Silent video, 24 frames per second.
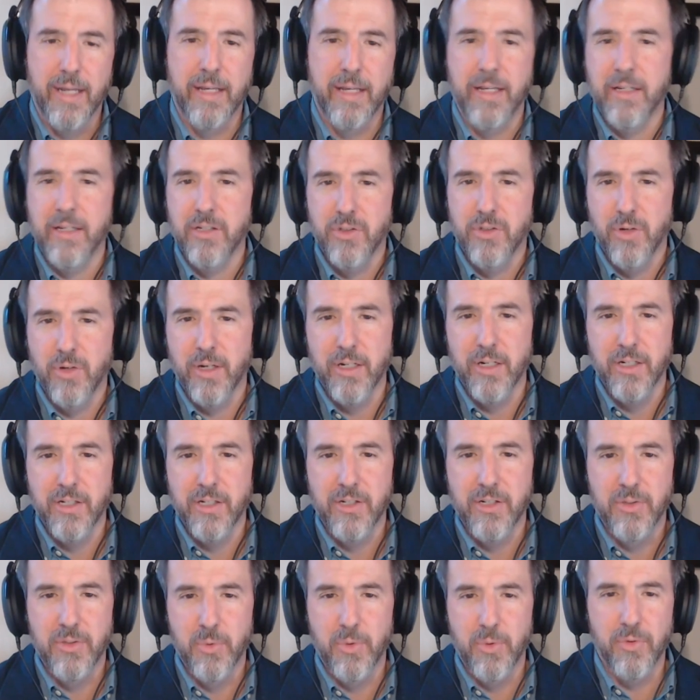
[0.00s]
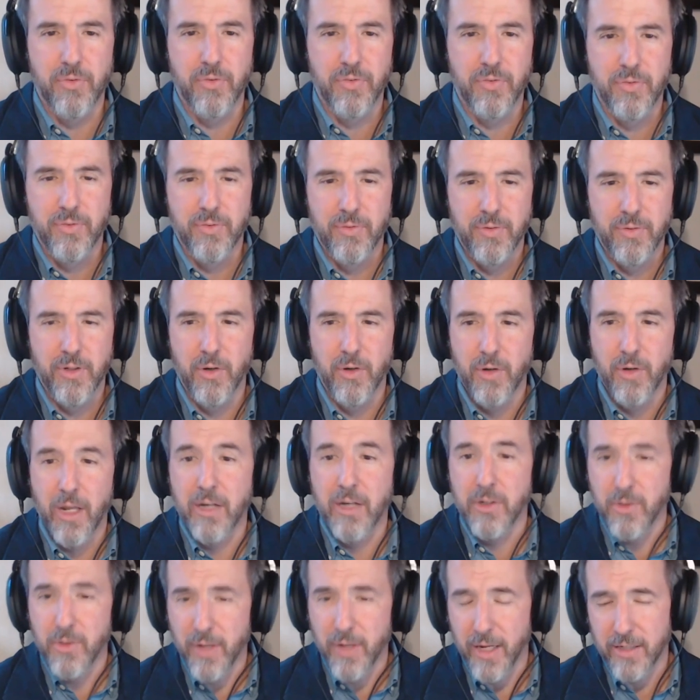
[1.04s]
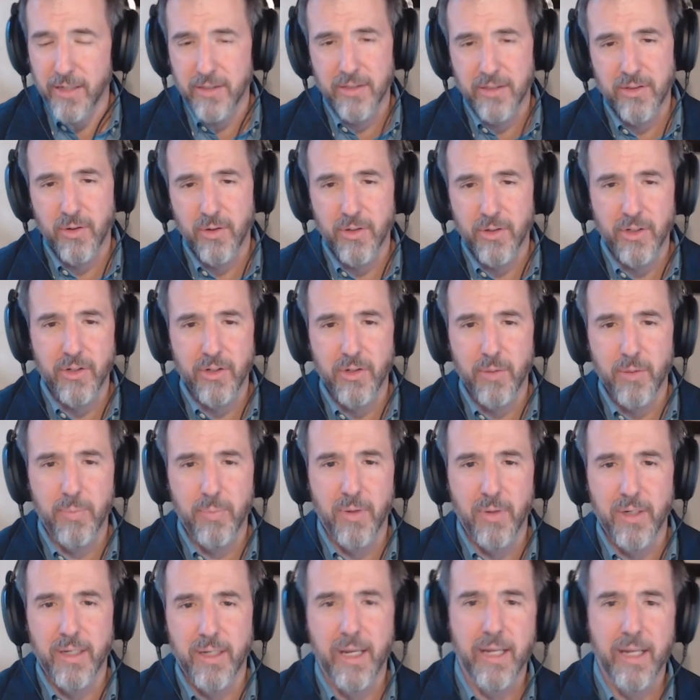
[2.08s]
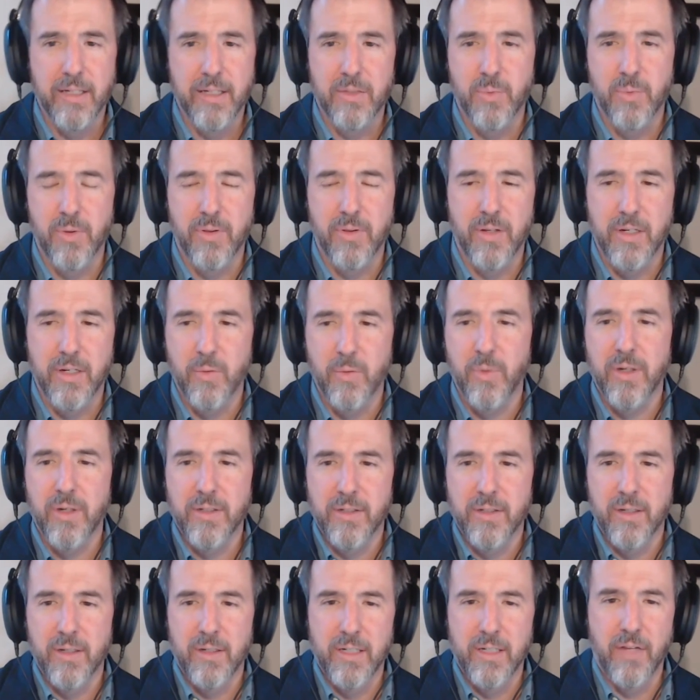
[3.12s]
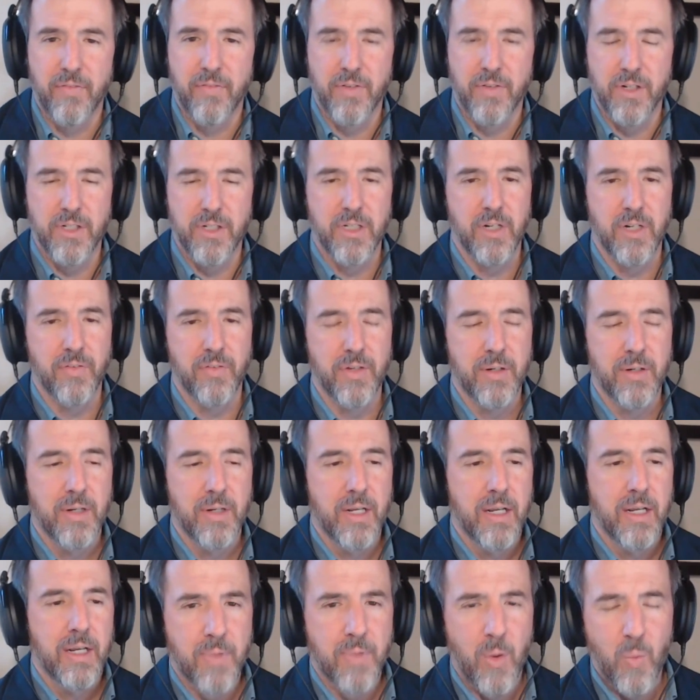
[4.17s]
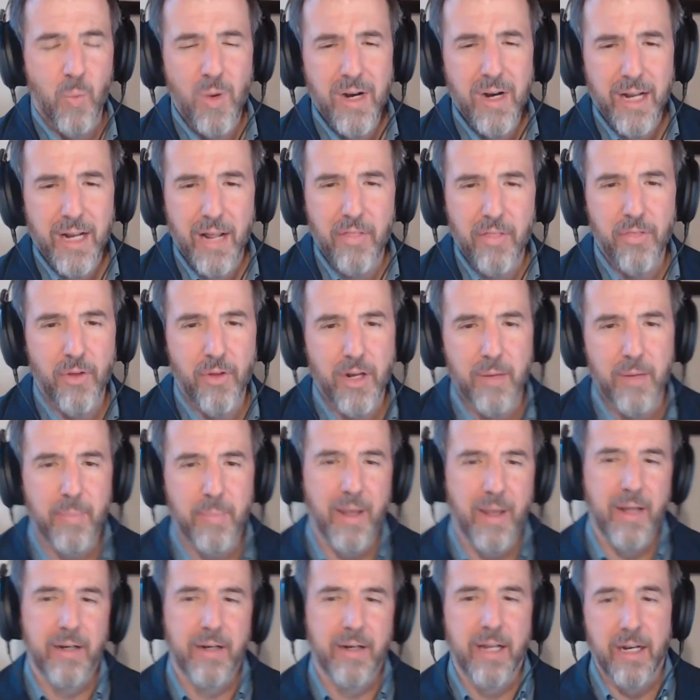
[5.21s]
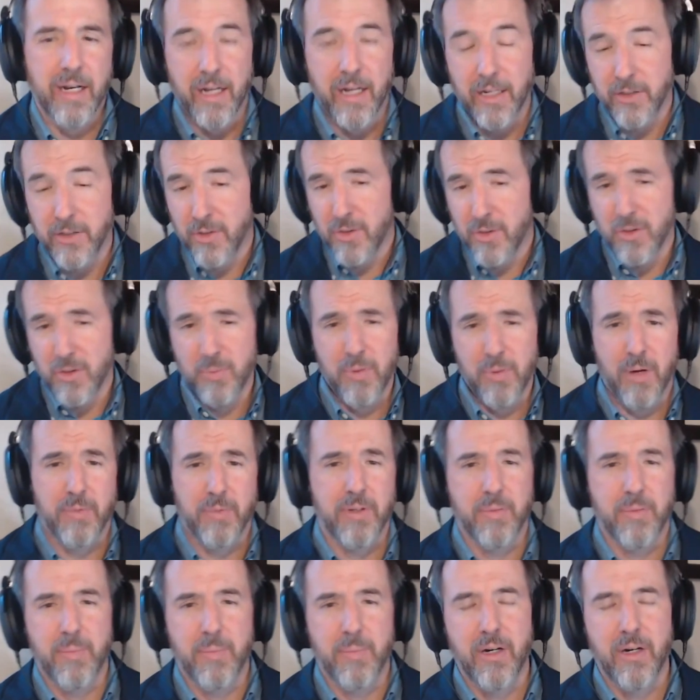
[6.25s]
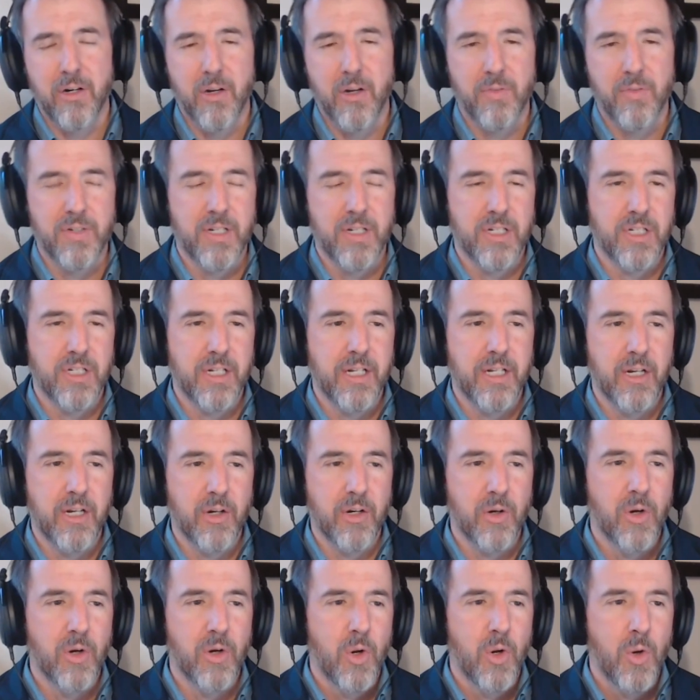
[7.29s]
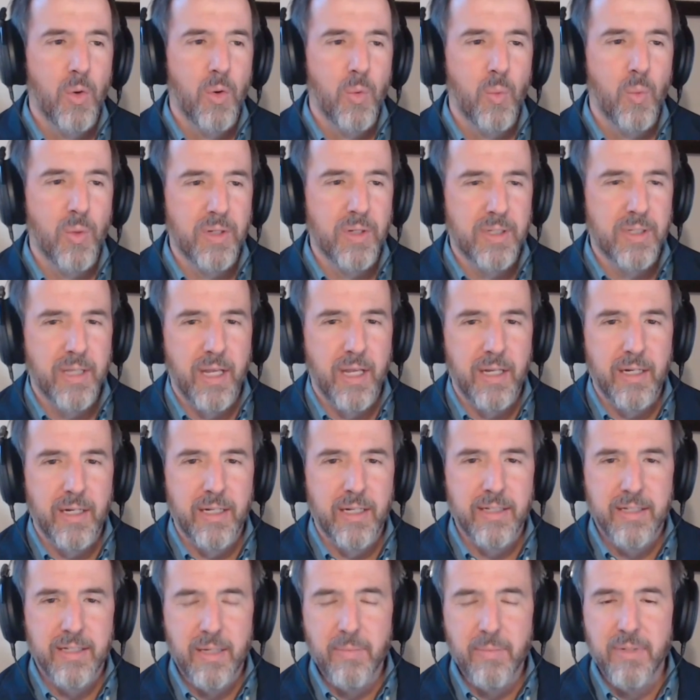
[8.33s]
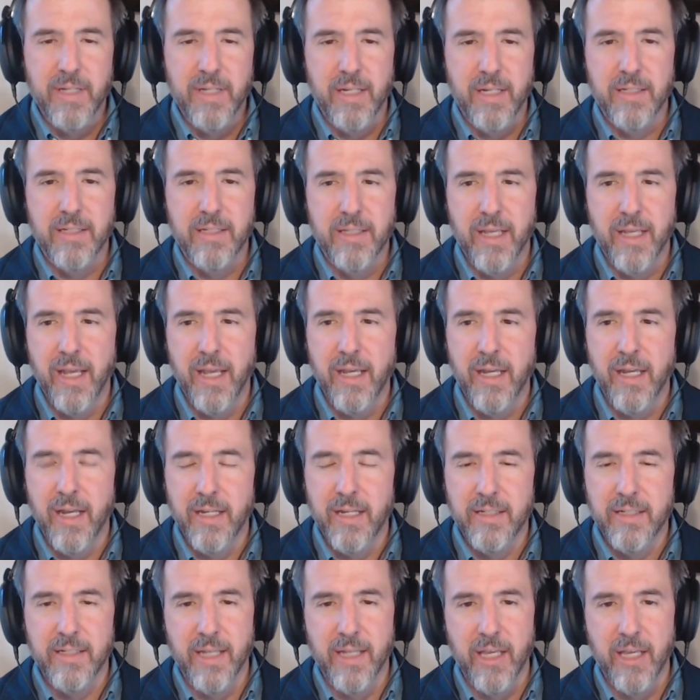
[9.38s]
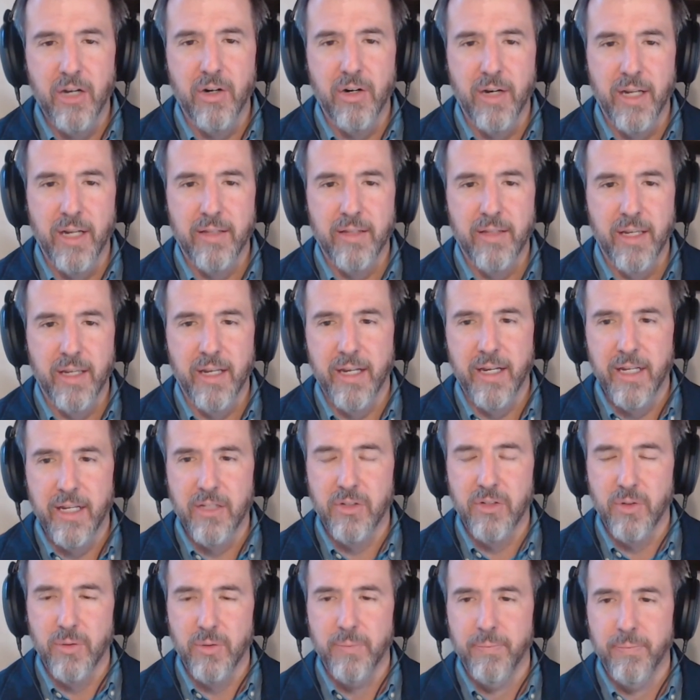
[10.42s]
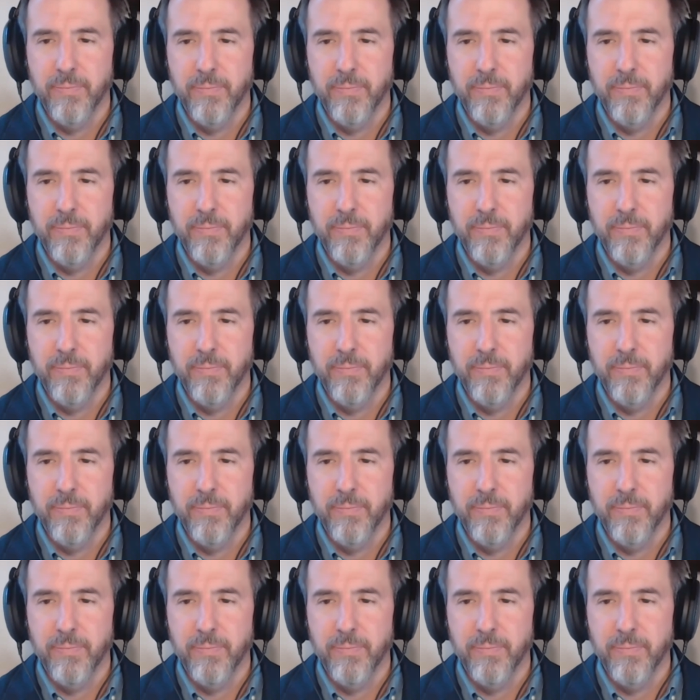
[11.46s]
is, trying to just sort of, and you guys started on your podcast with what is the definition of it. What I hadn't thought about, and I just was prompted by our conversation here, was that in some sense the AI is the internet that can answer.